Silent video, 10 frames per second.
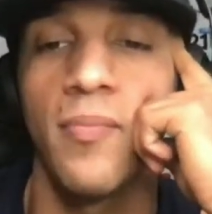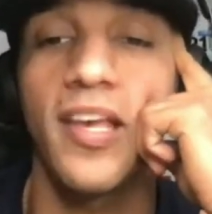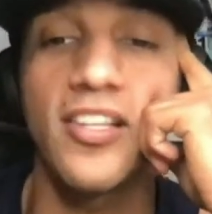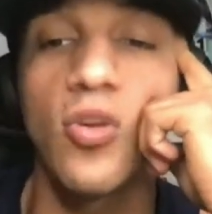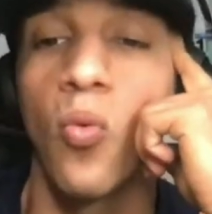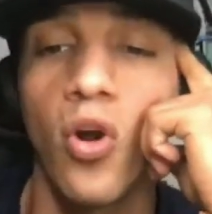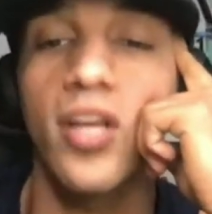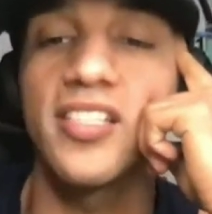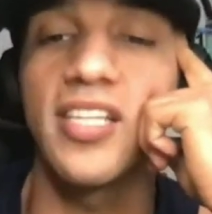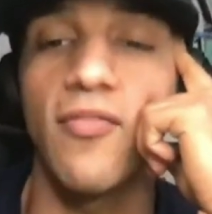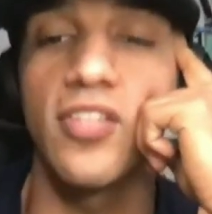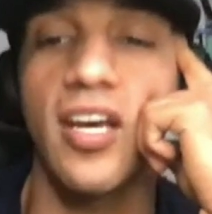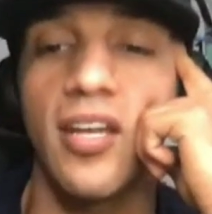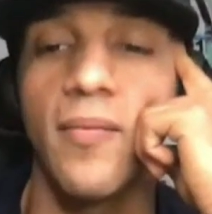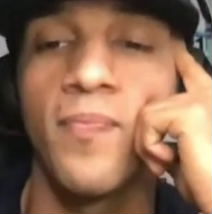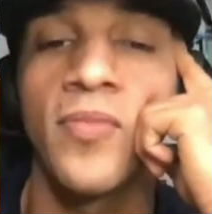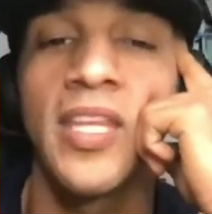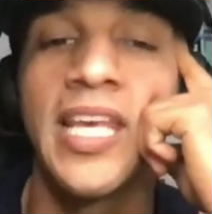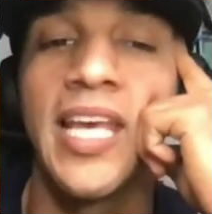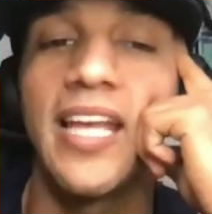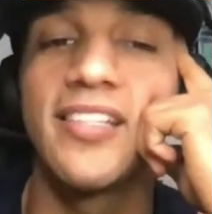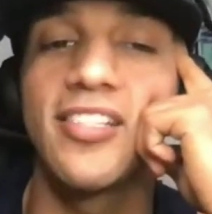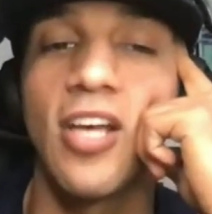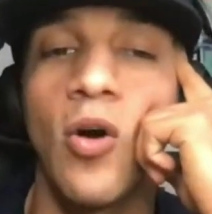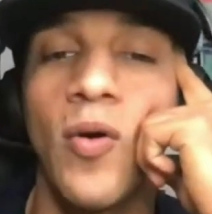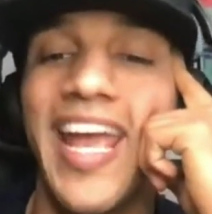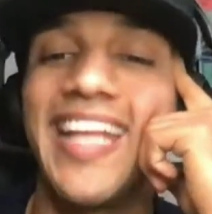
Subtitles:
because the work is never done. And so